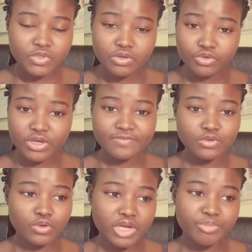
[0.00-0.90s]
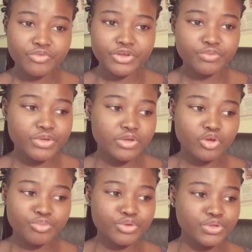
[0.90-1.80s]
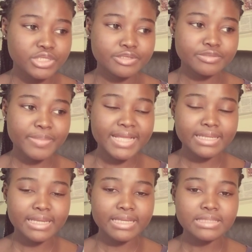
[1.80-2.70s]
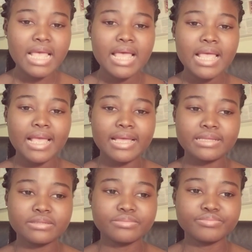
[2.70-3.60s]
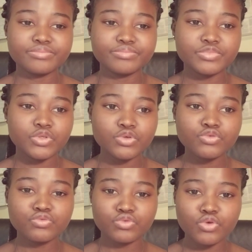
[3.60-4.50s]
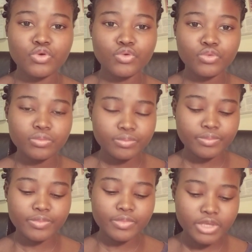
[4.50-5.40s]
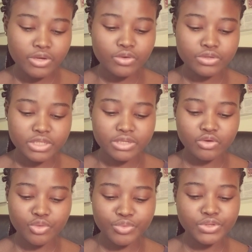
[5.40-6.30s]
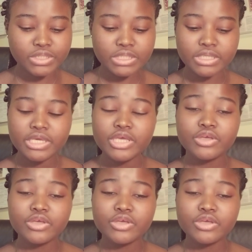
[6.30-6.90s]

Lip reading: you have to collaborate with the community's partners and those who know a lot in the community.